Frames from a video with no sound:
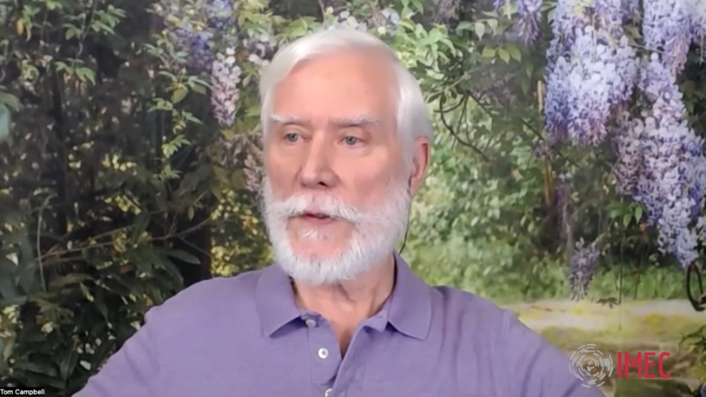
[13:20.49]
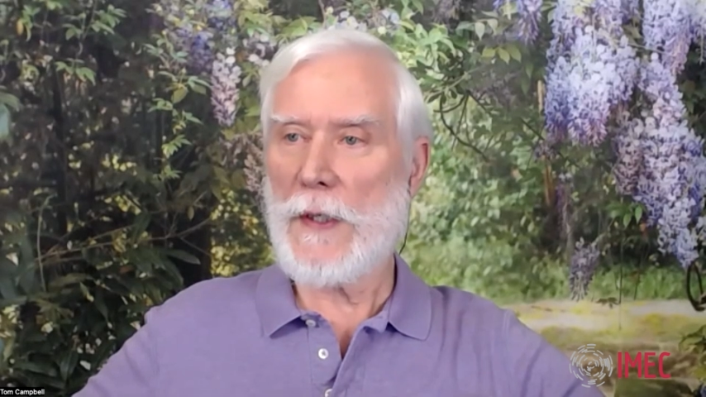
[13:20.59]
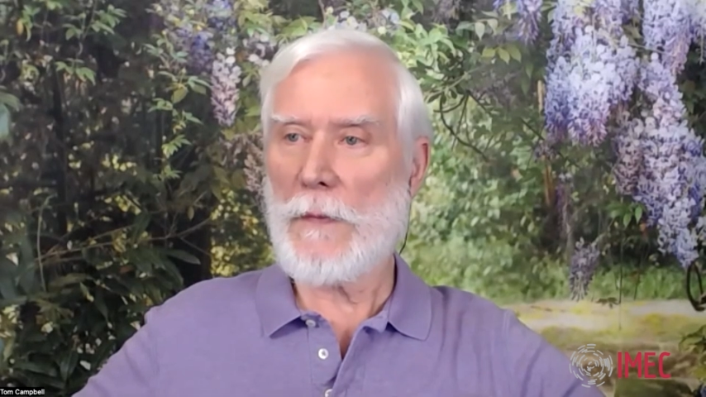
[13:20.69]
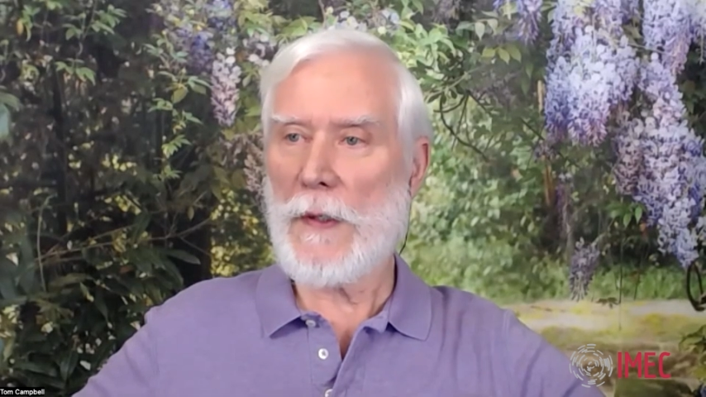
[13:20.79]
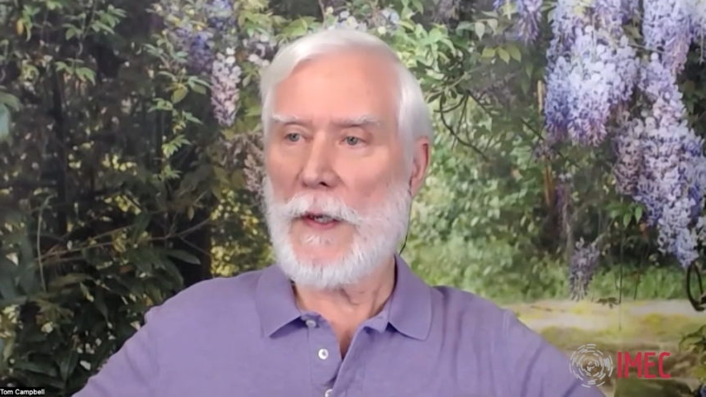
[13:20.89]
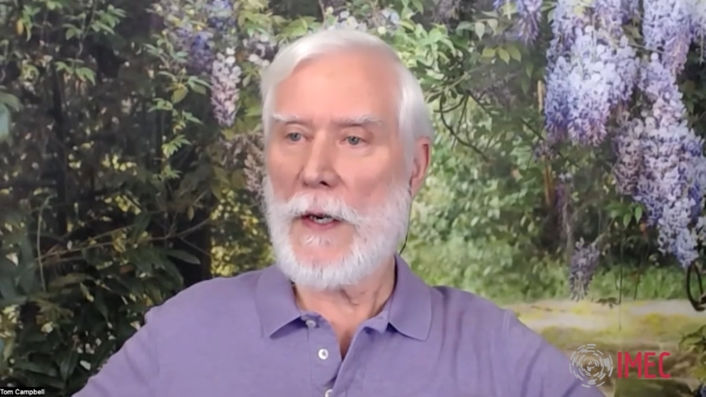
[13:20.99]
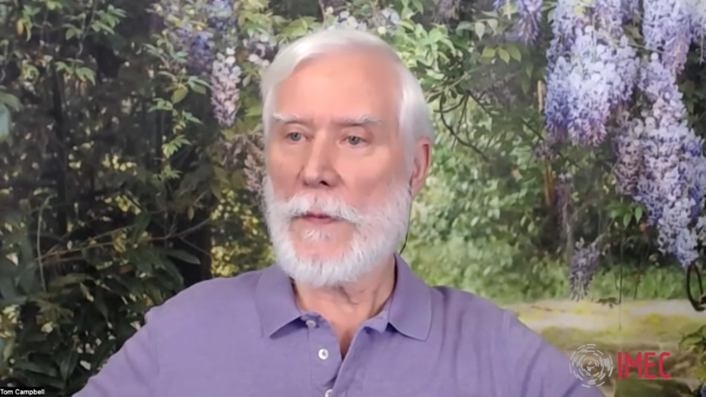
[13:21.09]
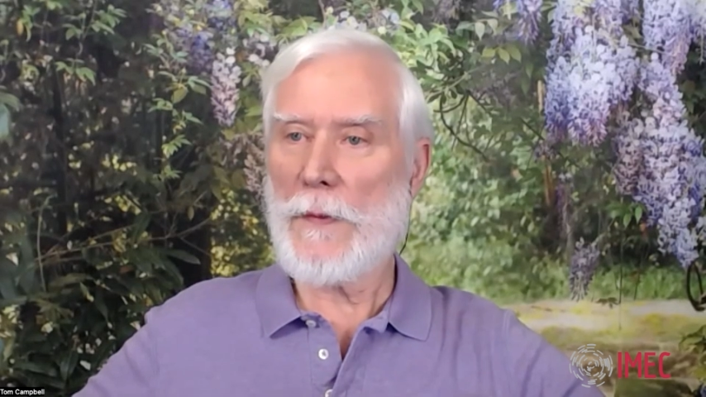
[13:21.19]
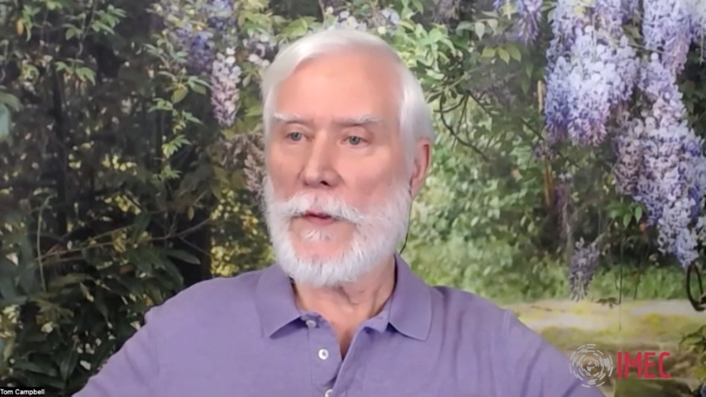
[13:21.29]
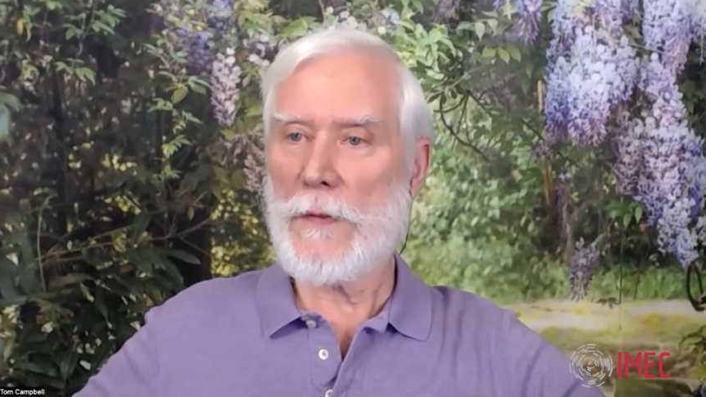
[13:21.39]
that will
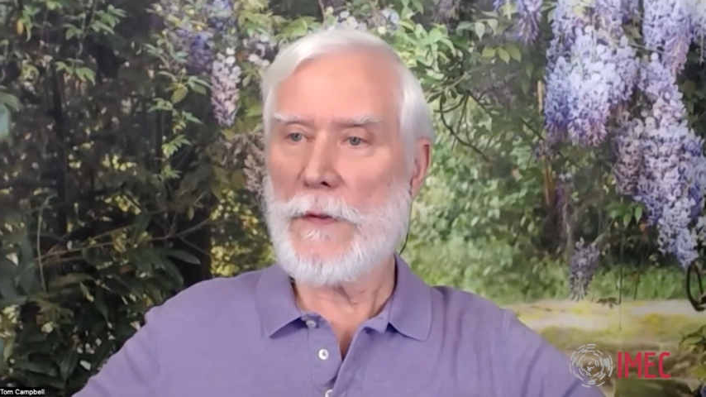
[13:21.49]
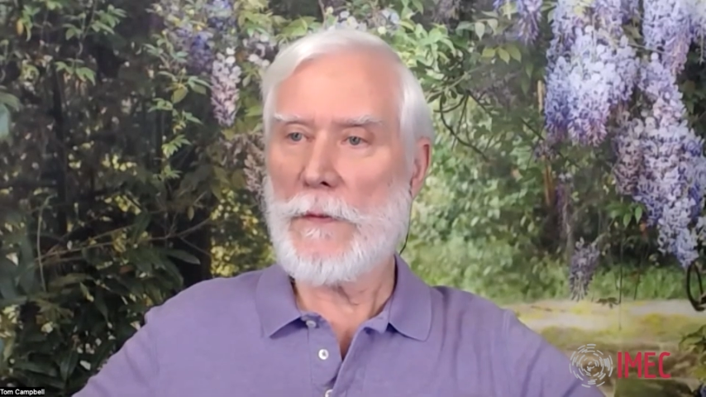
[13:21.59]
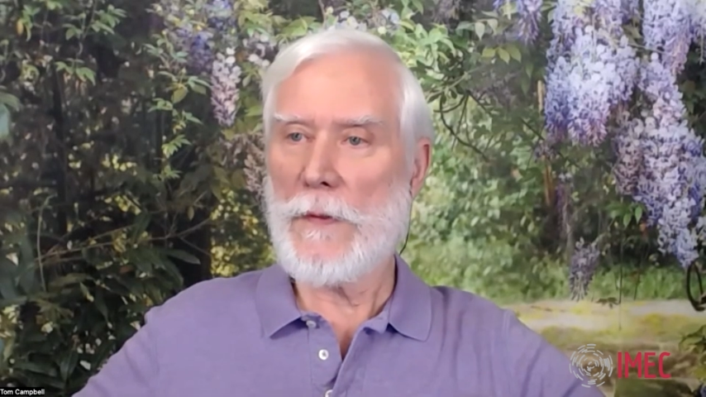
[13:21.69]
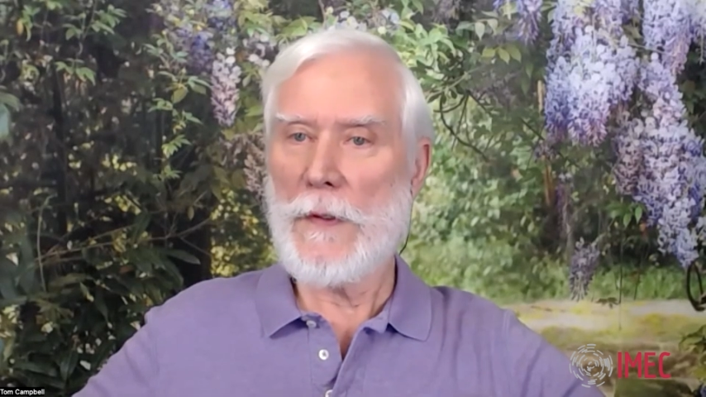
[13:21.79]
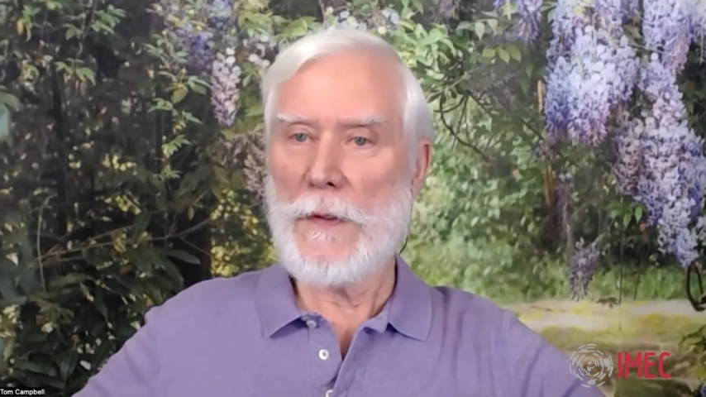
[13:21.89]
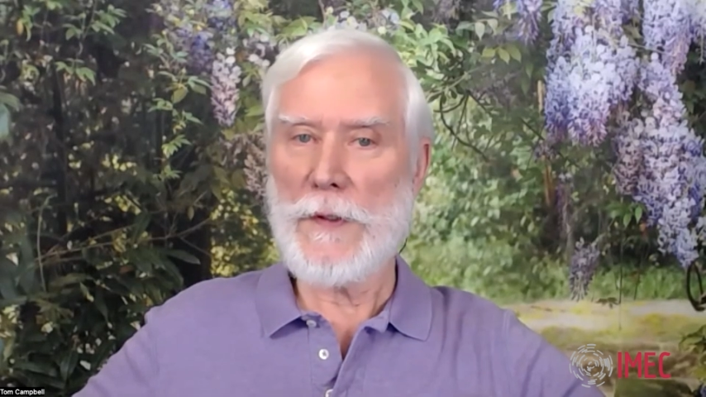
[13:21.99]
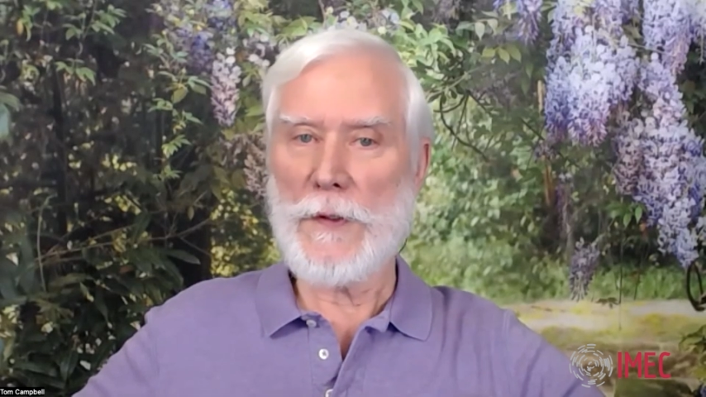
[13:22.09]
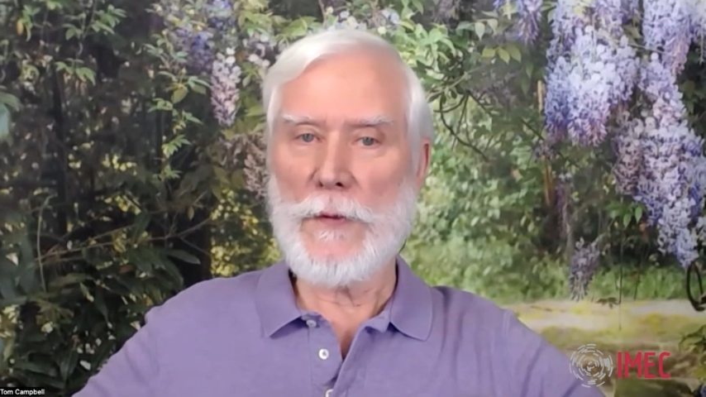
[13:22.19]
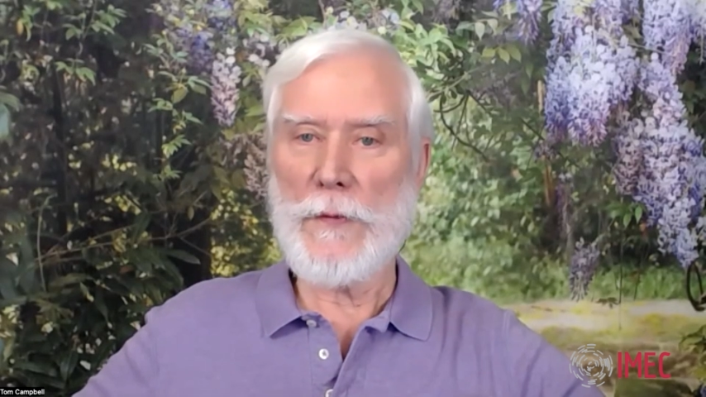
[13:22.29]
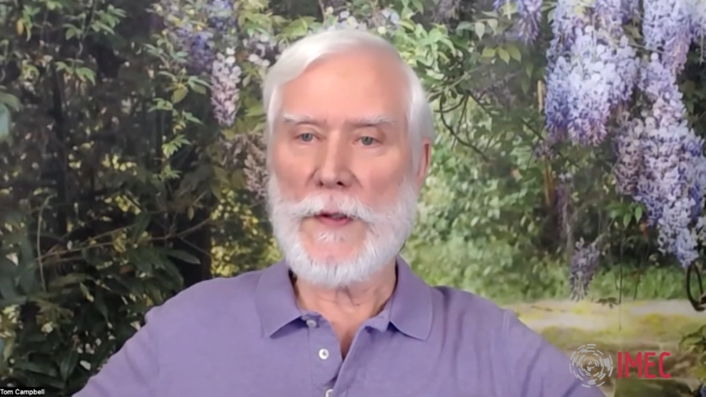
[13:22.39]
enable you to
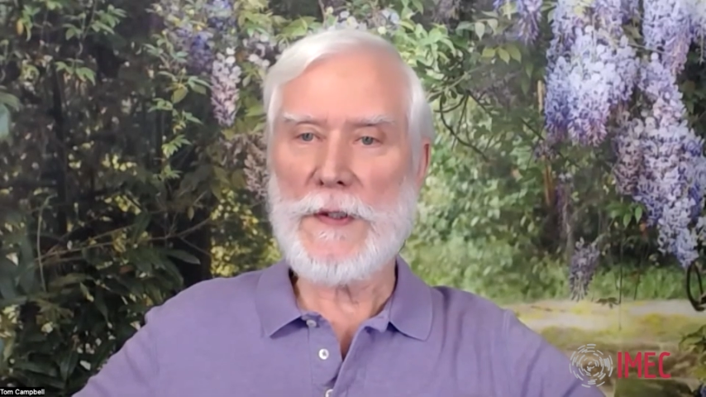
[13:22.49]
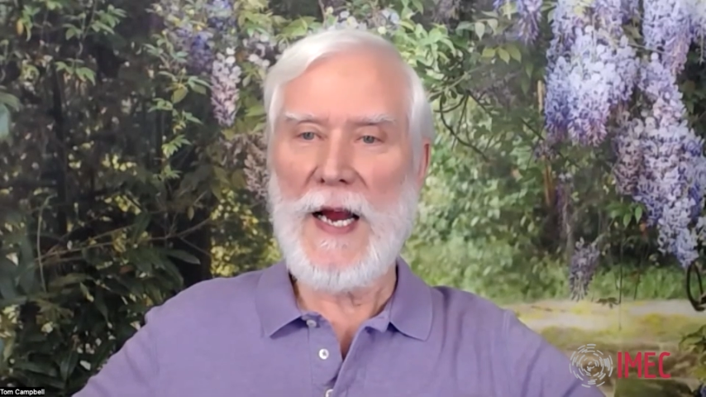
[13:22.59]
do this.